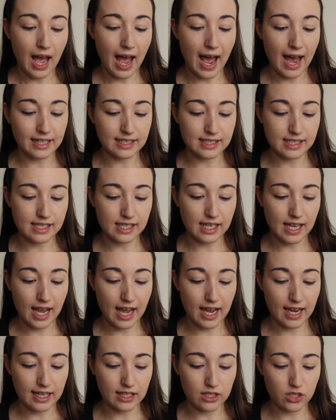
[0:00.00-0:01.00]

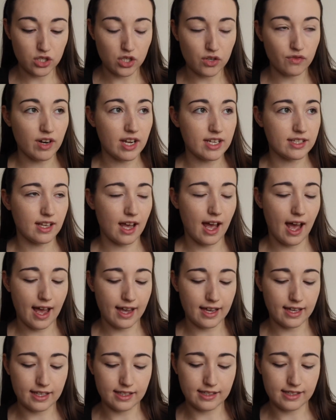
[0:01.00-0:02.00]
Anti-Age Eraser
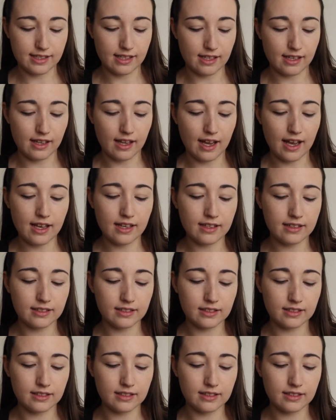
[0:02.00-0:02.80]
Eye Concealer.